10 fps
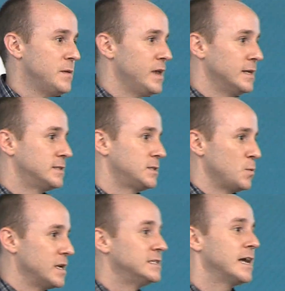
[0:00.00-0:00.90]
minutes,
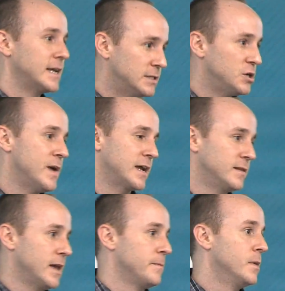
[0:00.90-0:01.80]
20 seconds, you're back in the
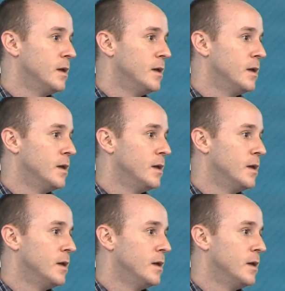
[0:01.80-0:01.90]
game,